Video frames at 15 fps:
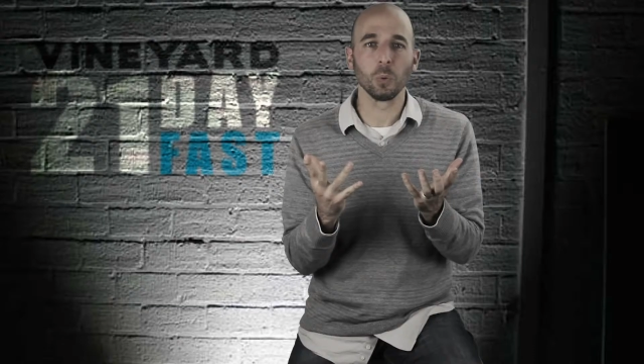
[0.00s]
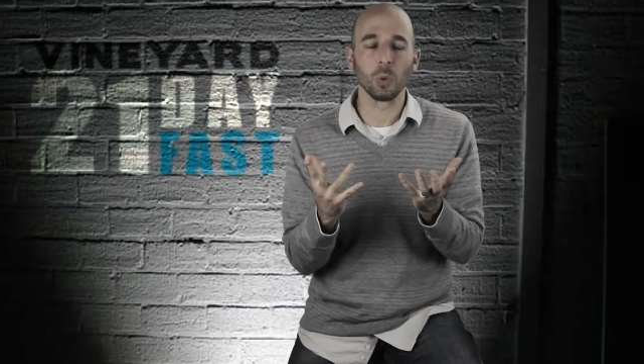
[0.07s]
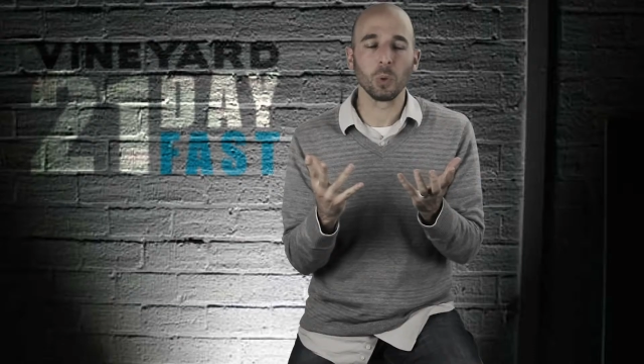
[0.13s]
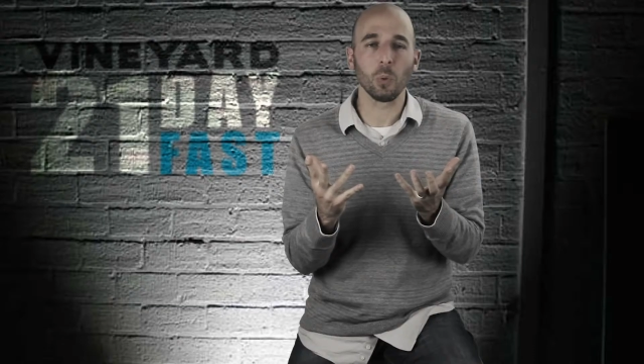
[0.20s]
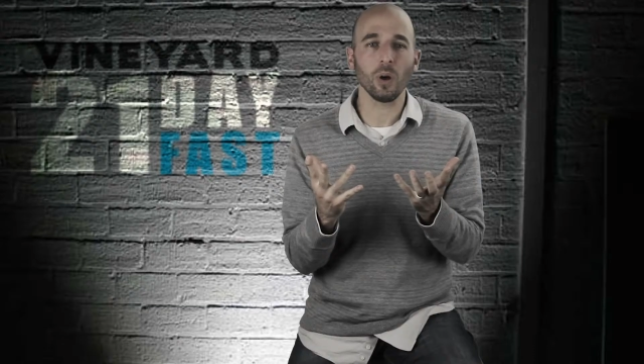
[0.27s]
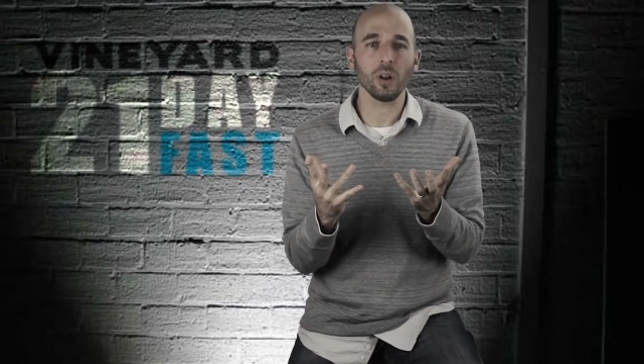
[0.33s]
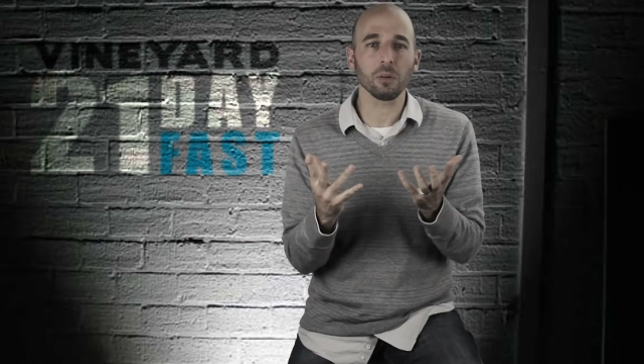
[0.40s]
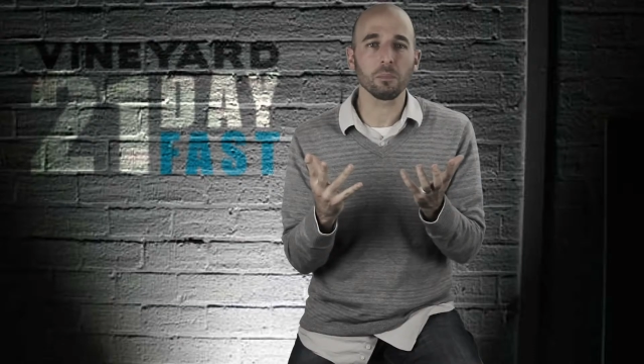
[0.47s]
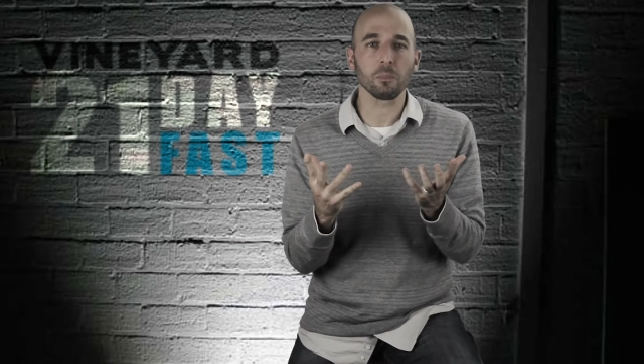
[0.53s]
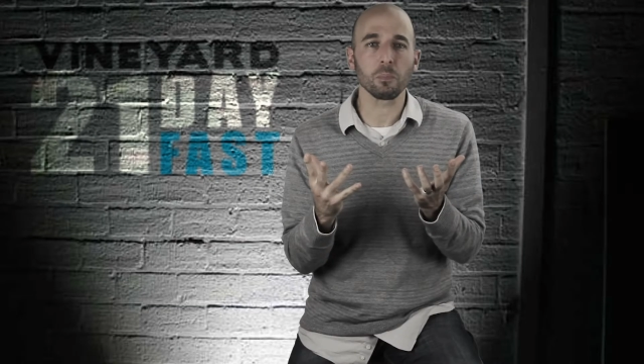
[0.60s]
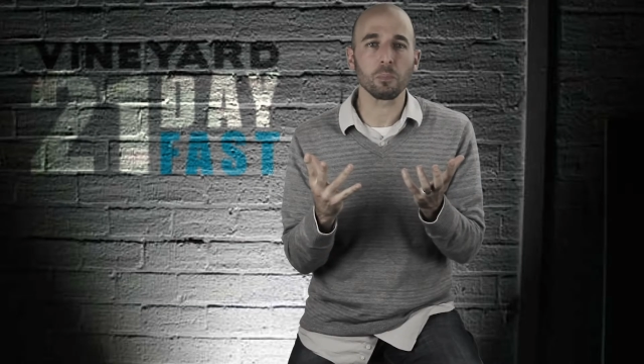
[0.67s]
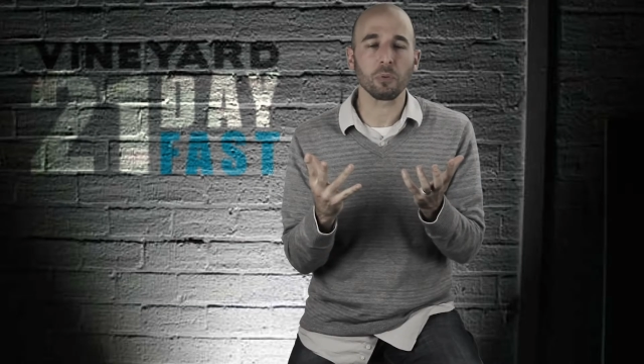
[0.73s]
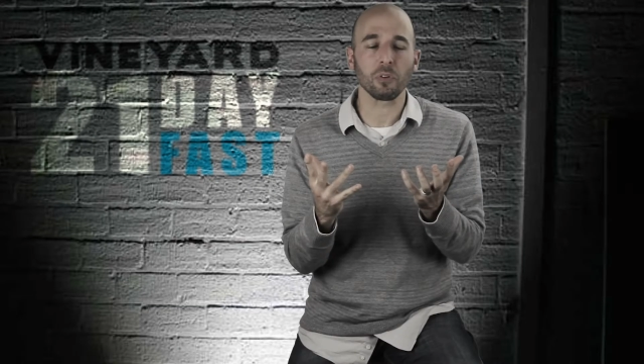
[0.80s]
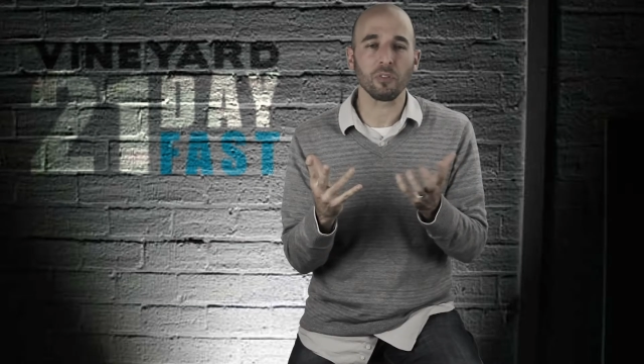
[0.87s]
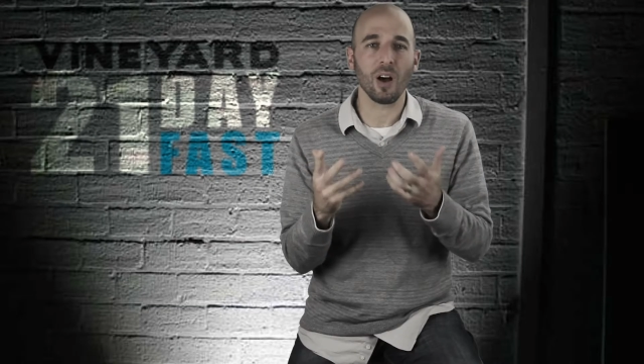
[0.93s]
we want
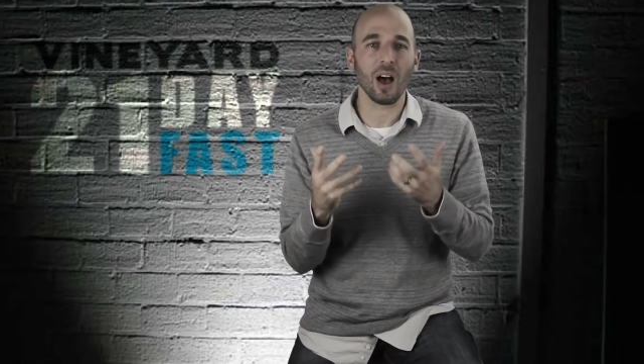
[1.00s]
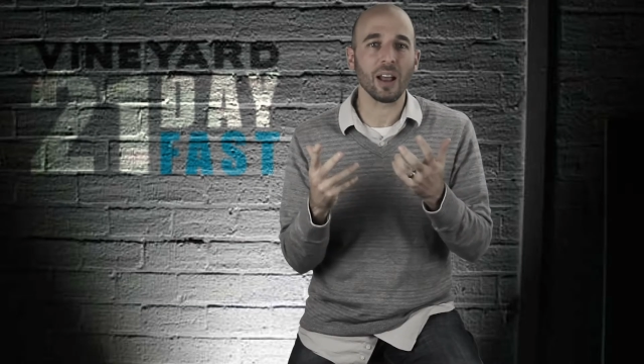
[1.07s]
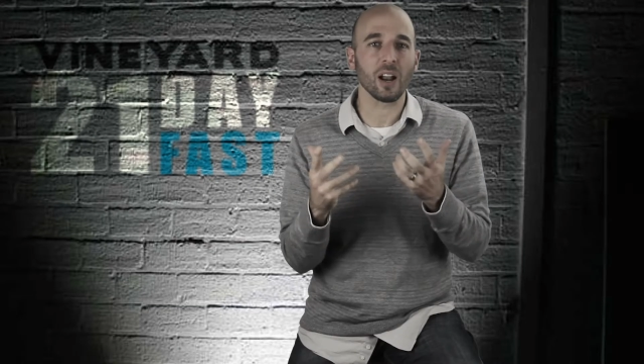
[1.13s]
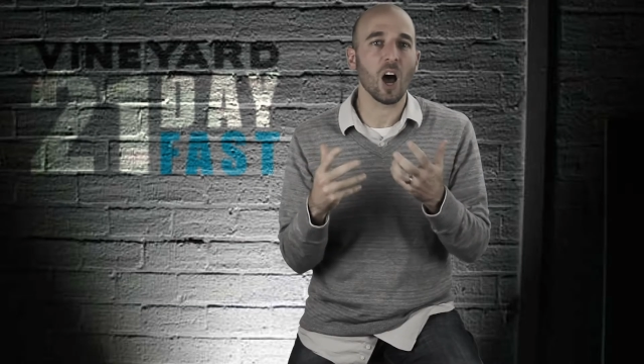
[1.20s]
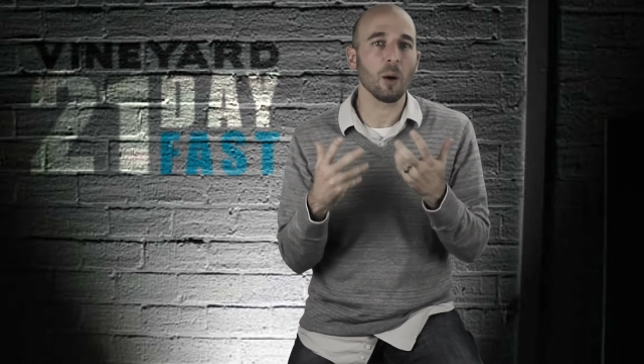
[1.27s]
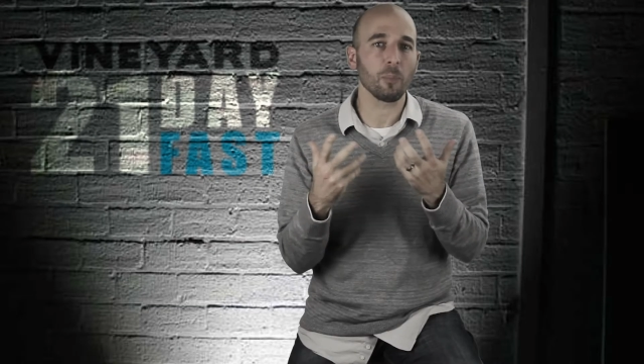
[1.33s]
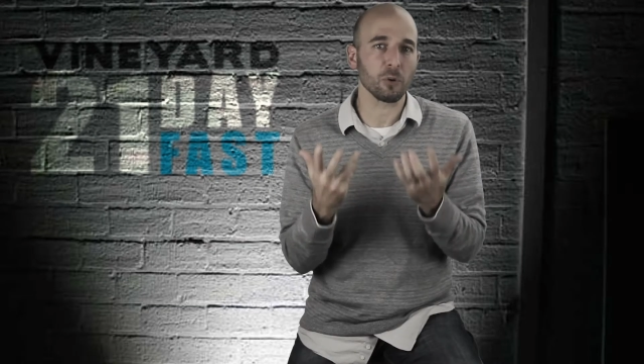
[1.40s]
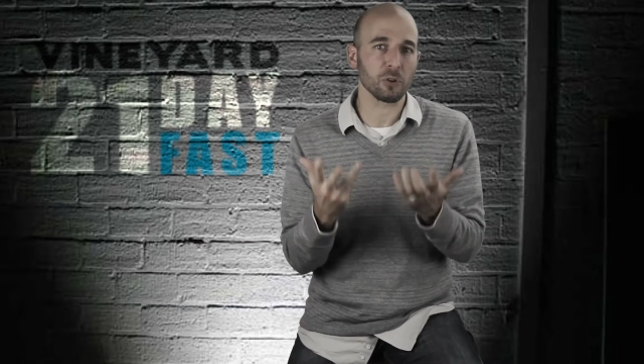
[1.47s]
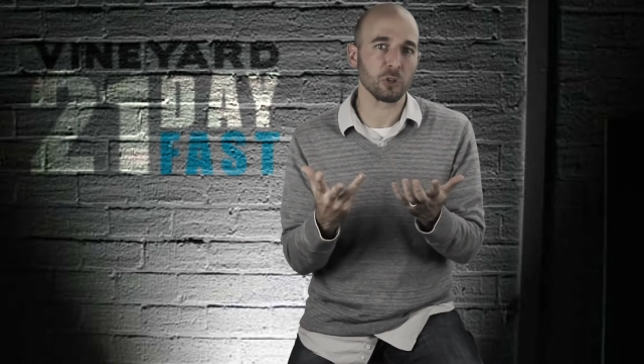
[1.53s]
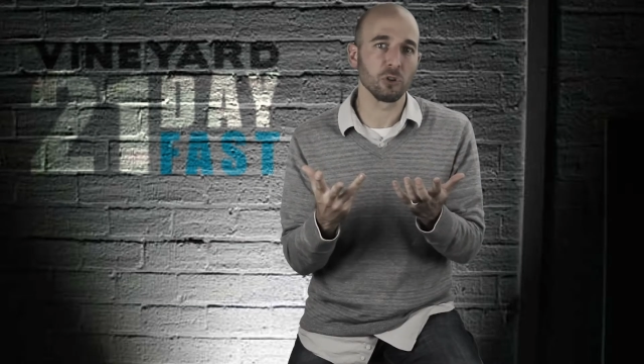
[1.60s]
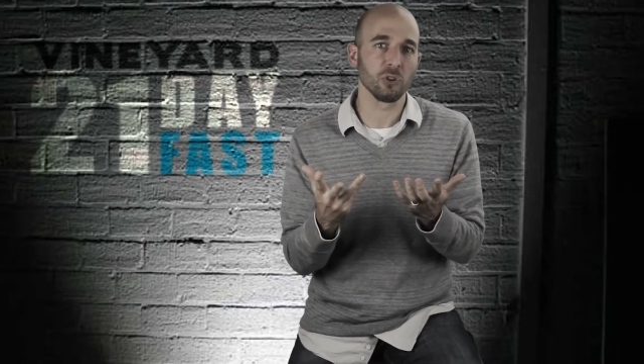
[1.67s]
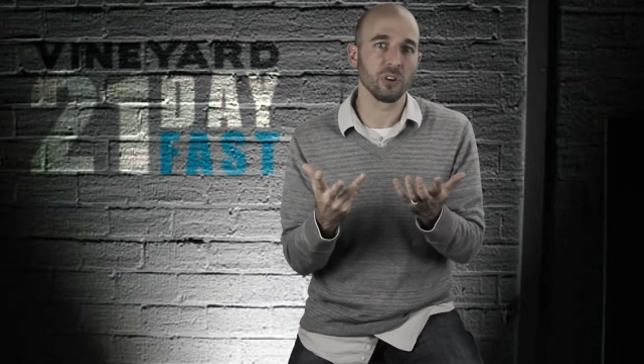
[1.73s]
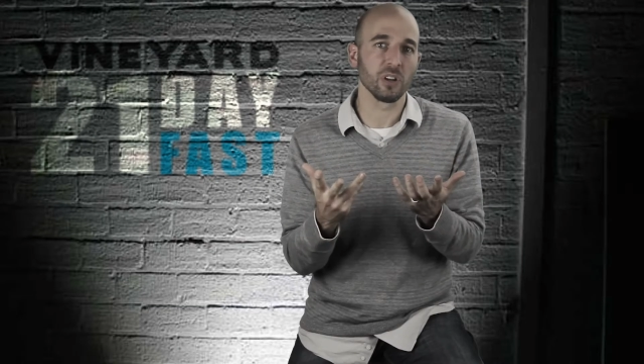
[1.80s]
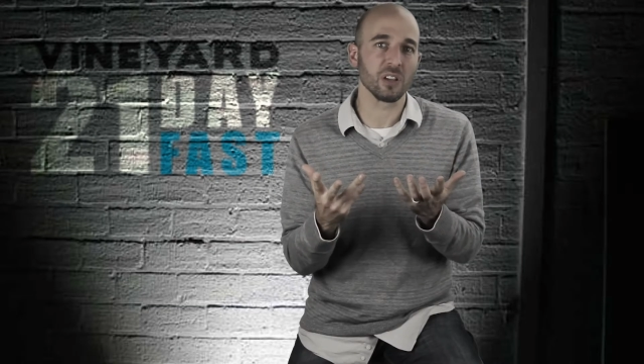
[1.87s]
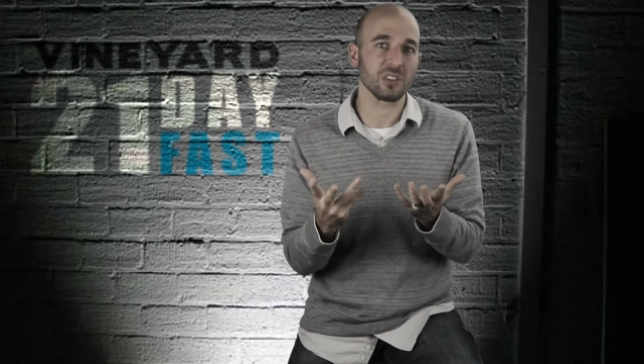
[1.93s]
to provide
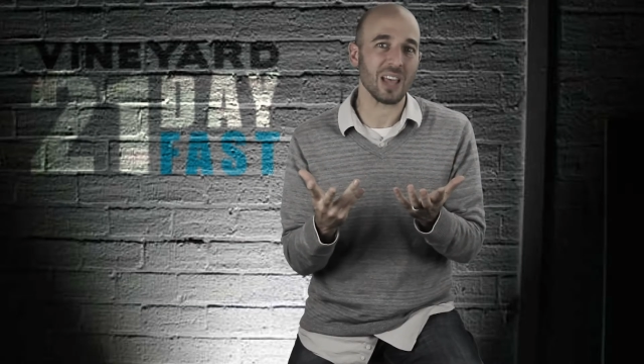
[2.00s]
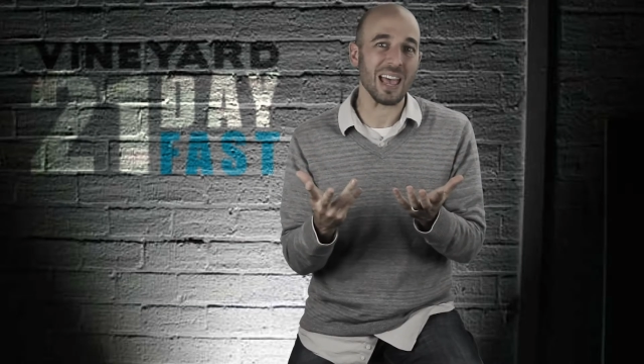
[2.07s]
opportunities